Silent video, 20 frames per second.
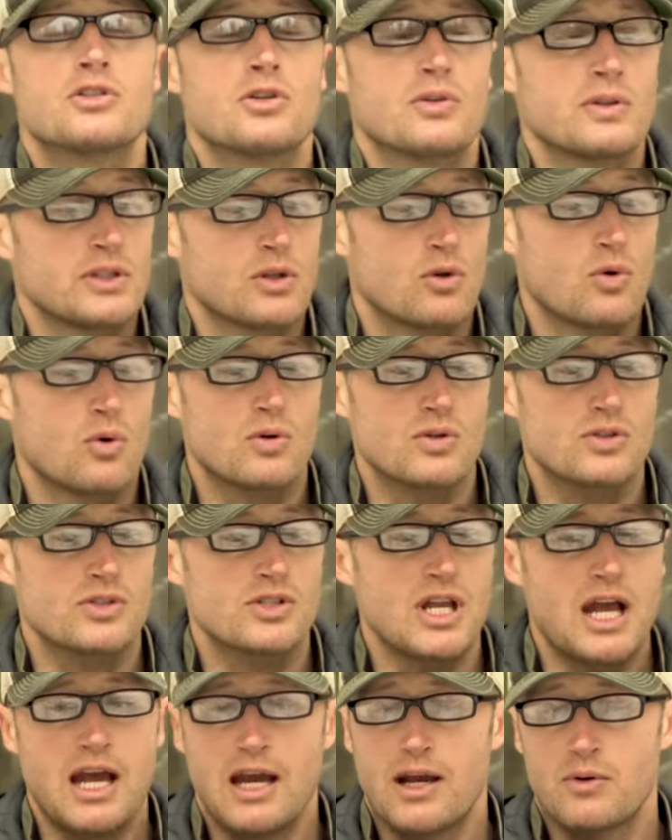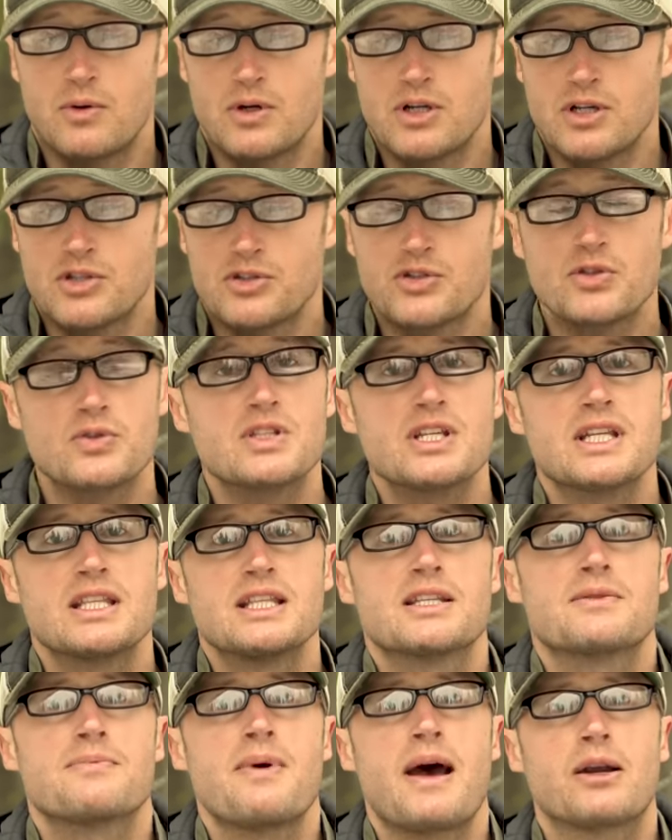During the course, I was
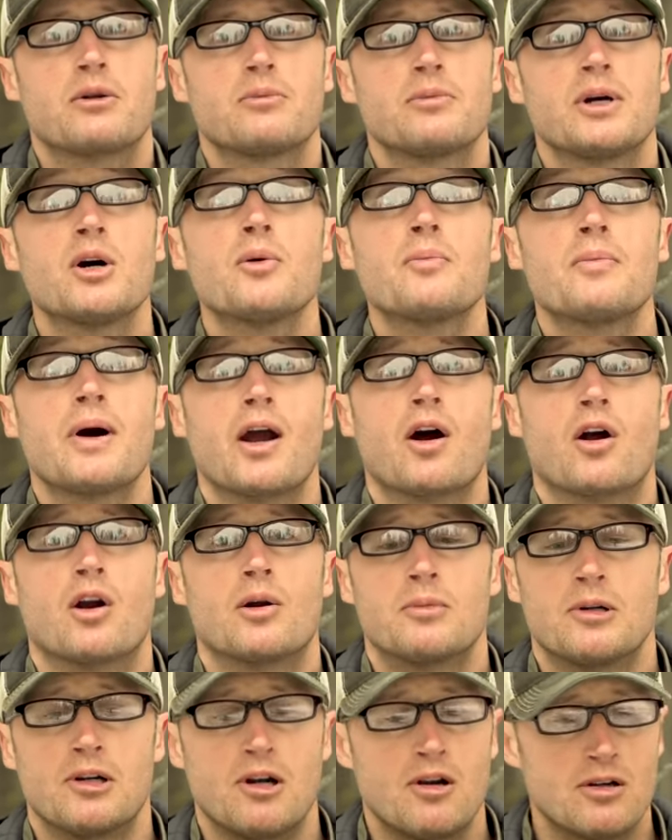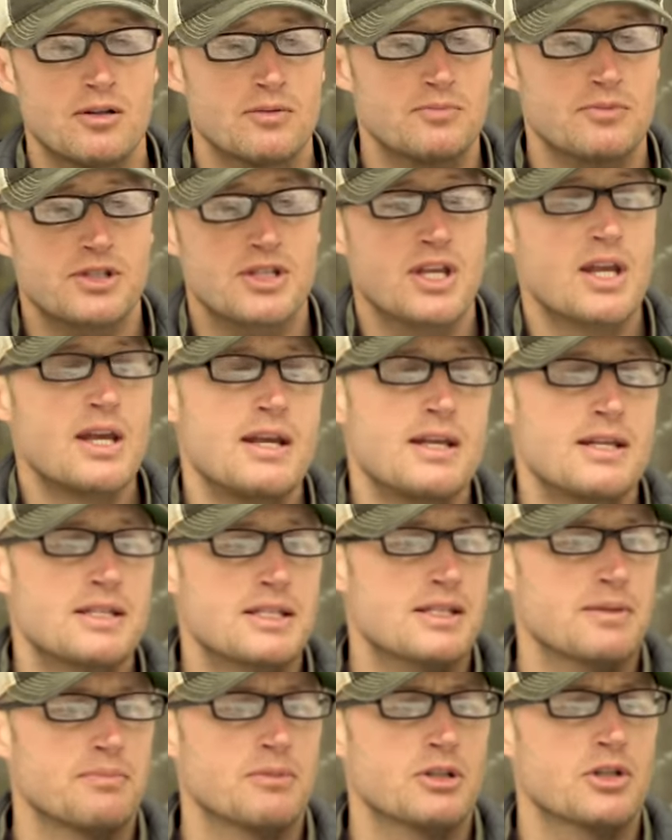using this battle belt by Arbor Arms.
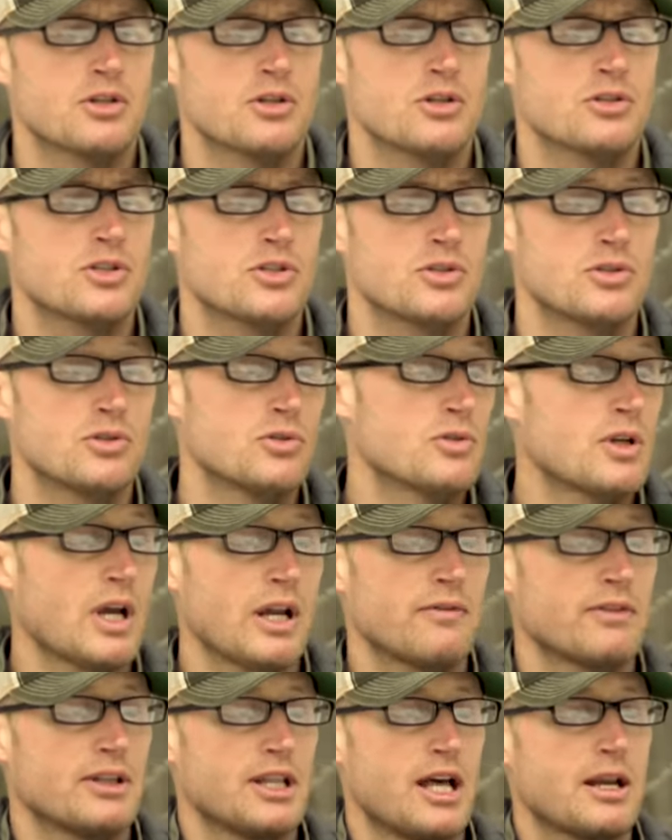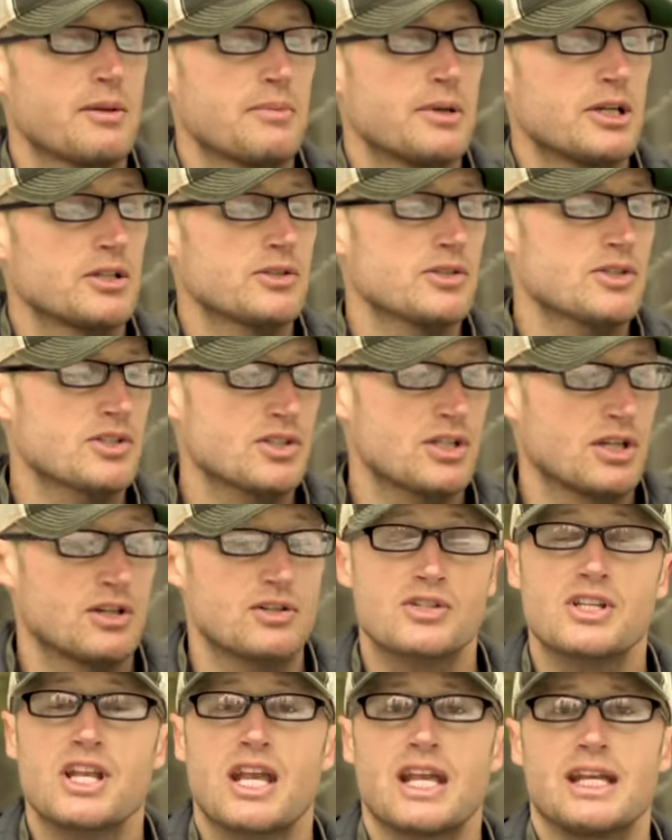Similar to kind of a lot of belts,
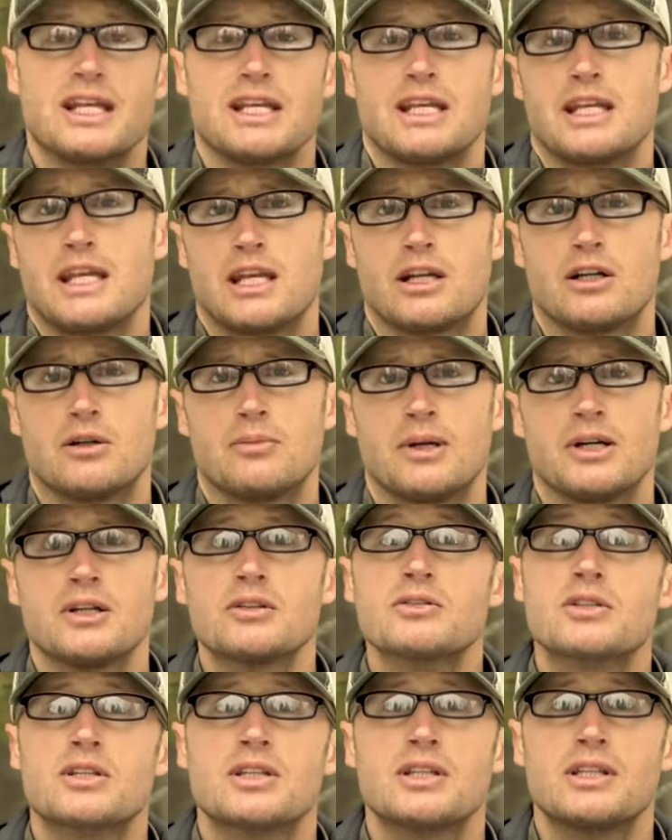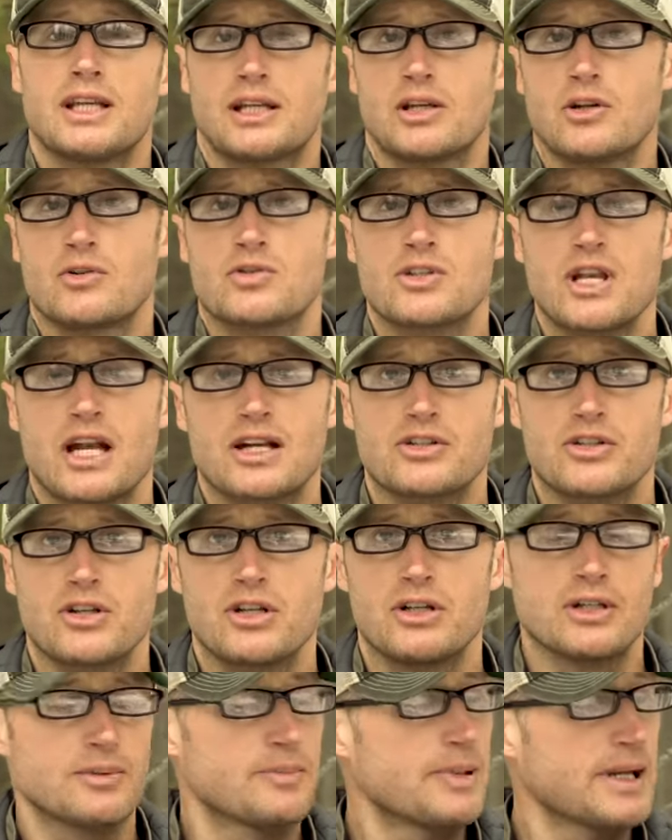there's an inner belt that goes
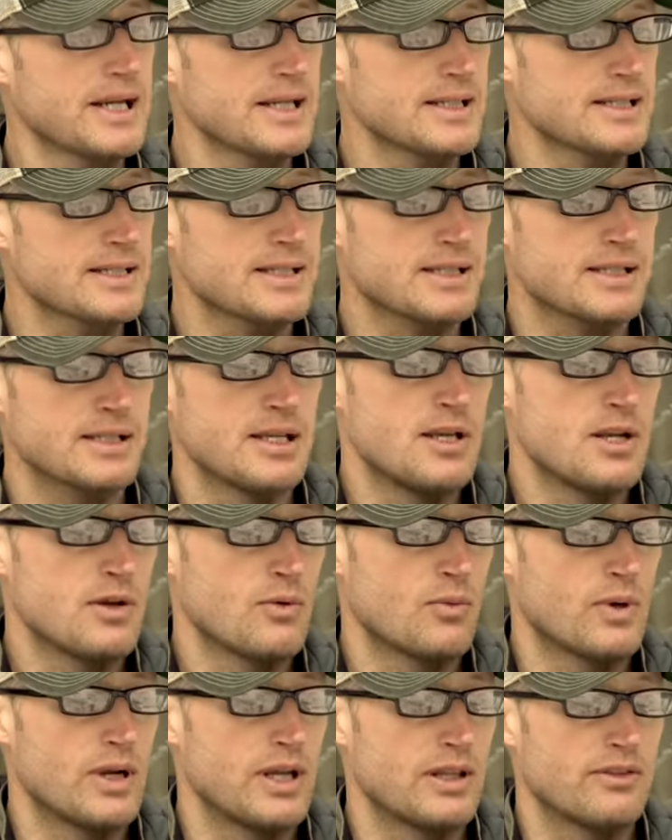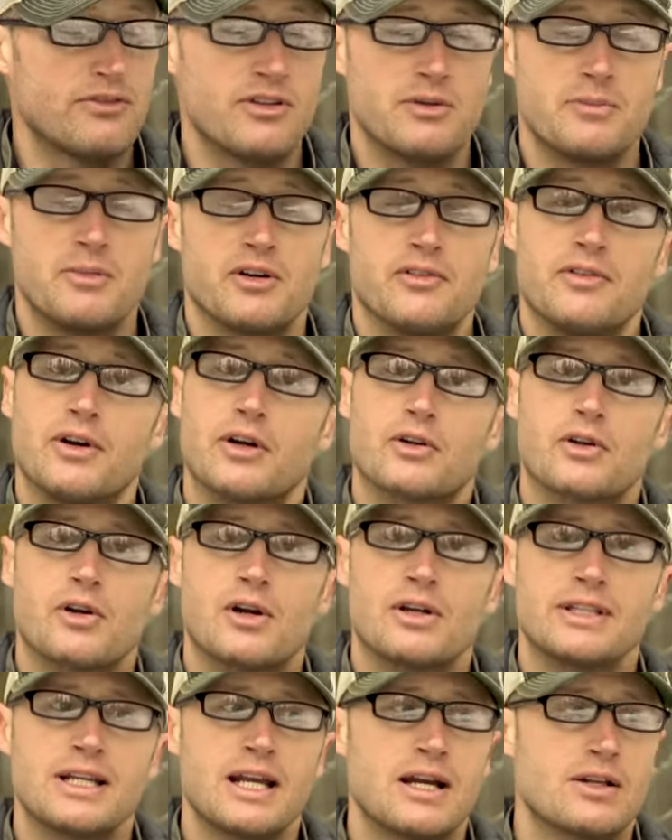actually on your pants with female
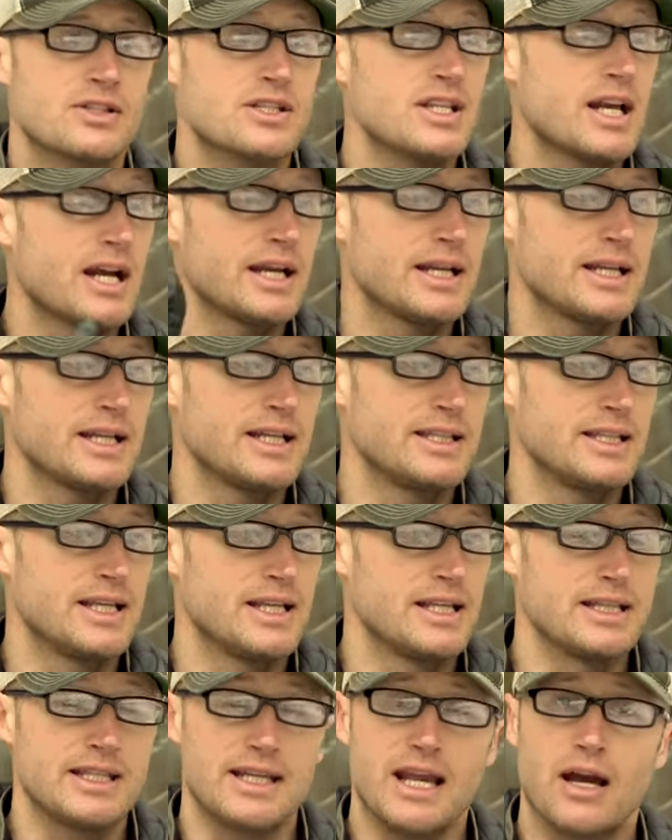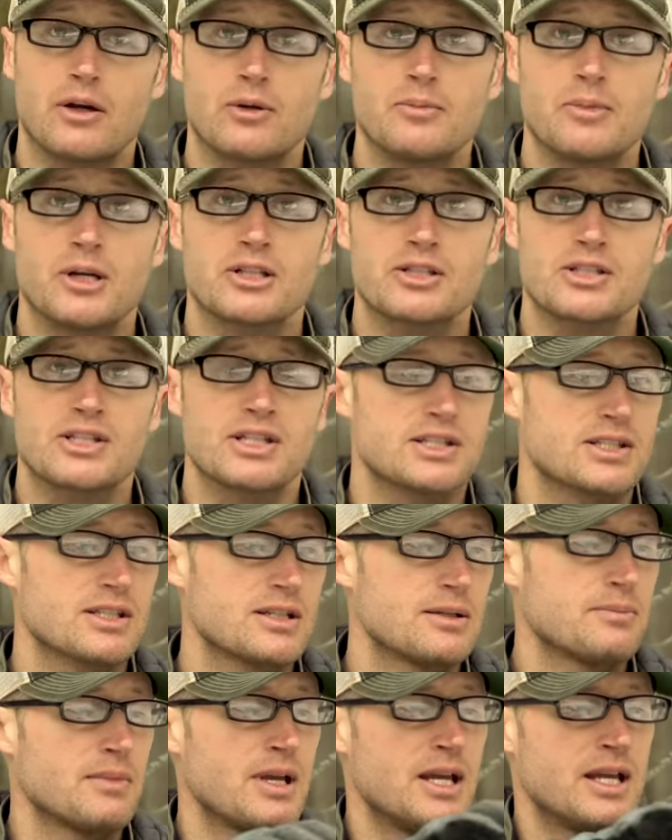Velcro on the outside, and then the outer belt
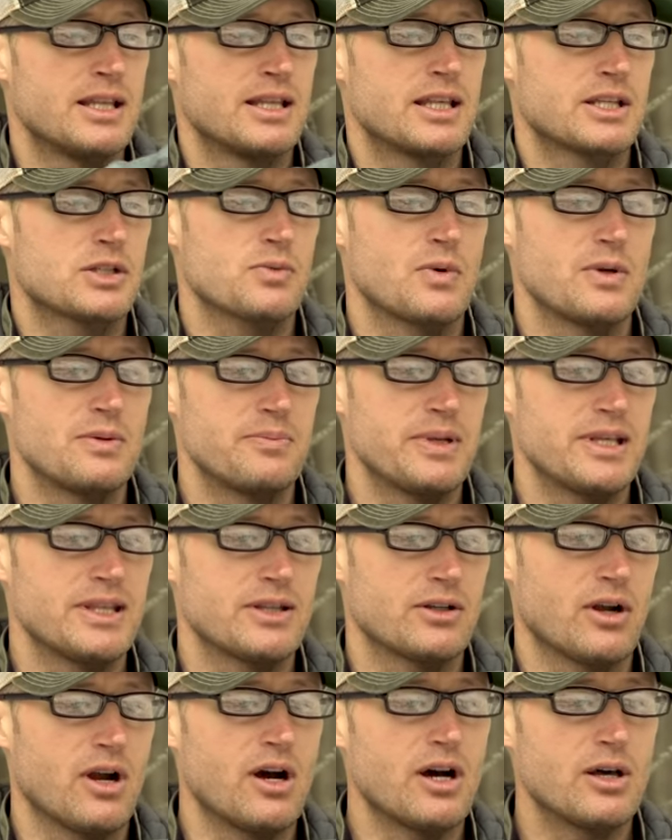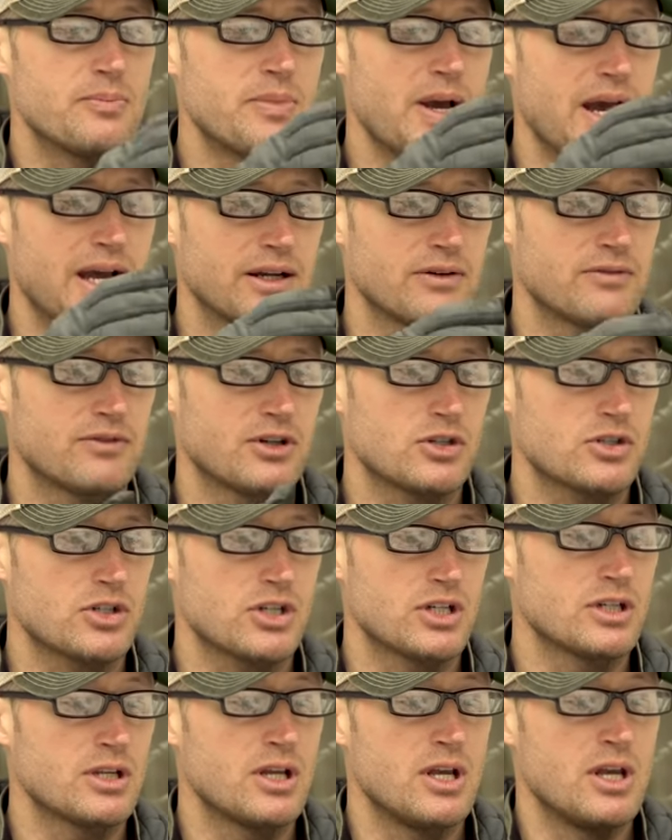system, this one being their unpadded
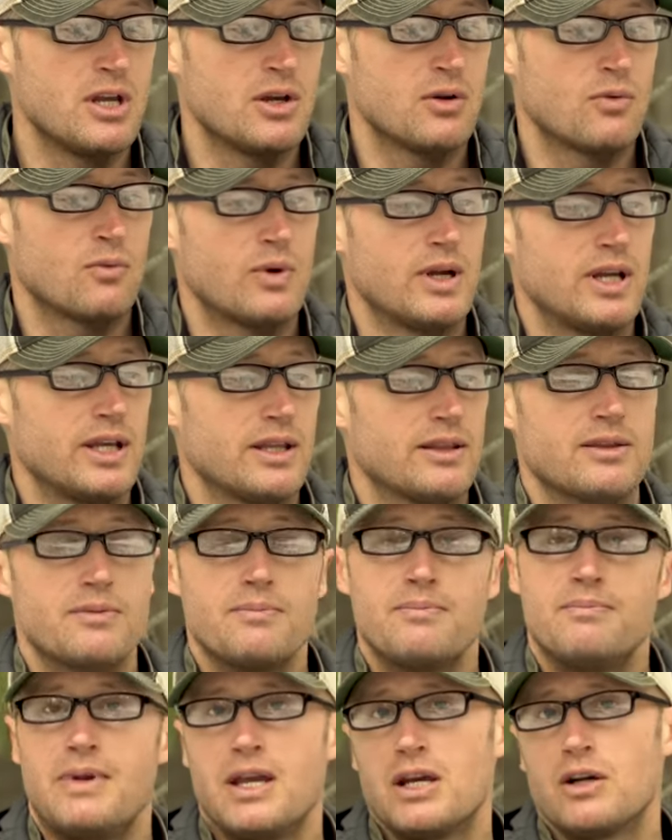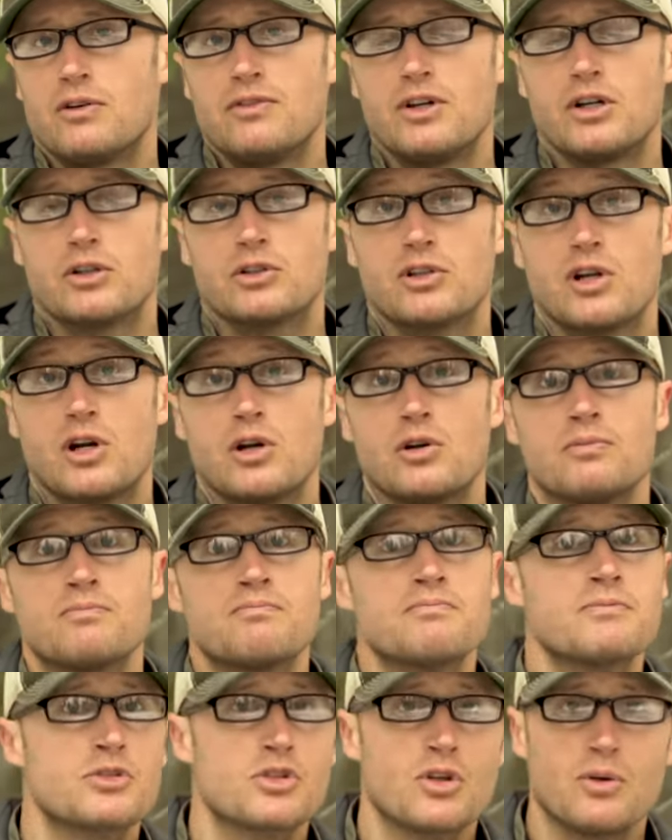version with male Velcro.
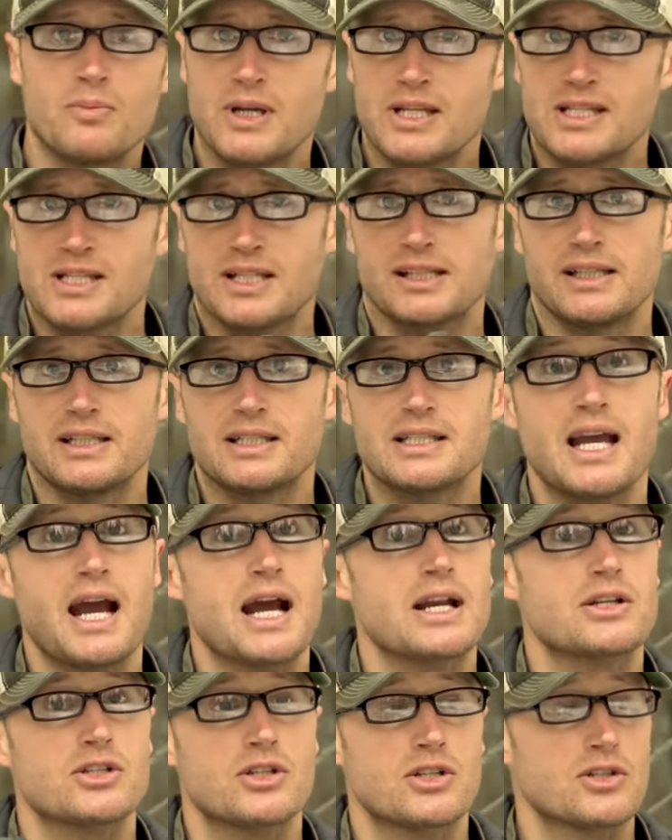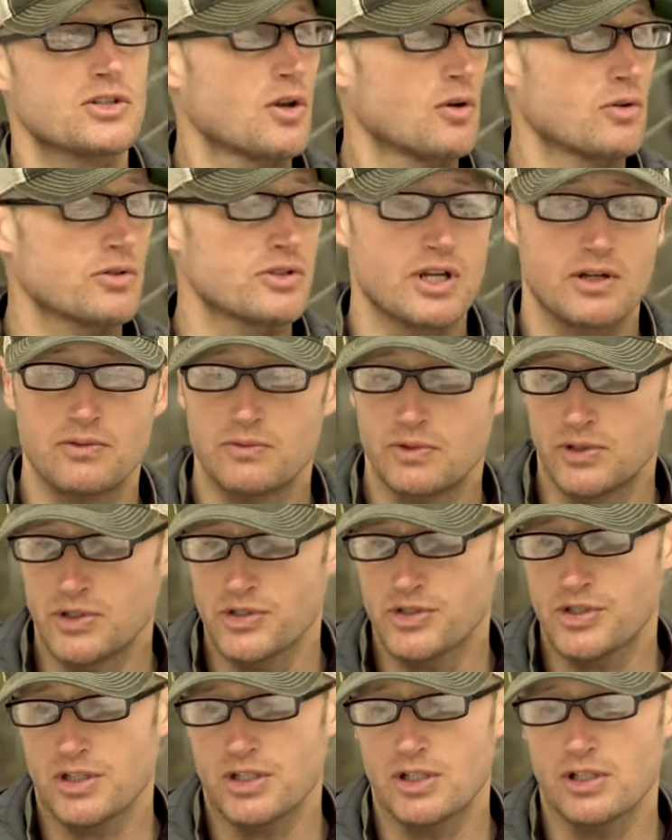So it basically attaches, holds on
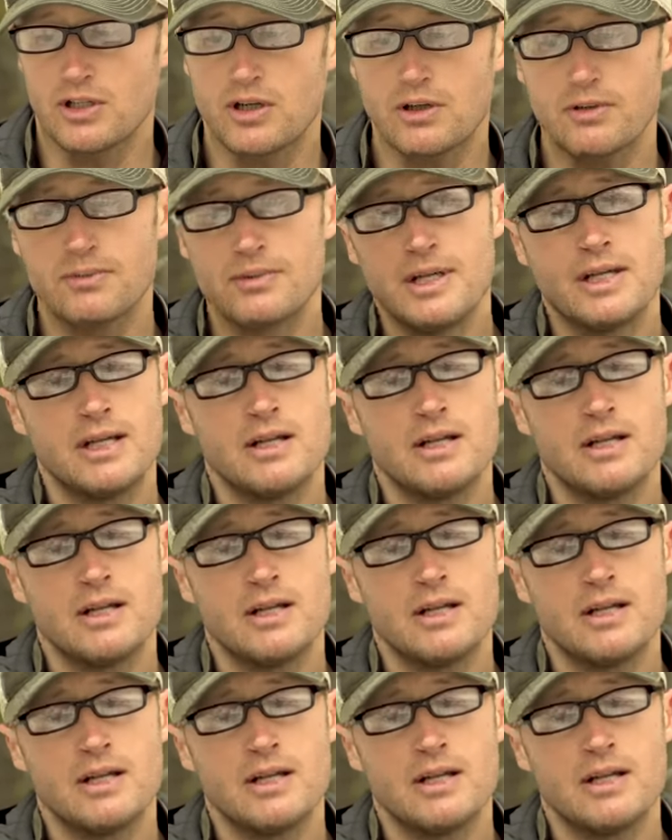really secure.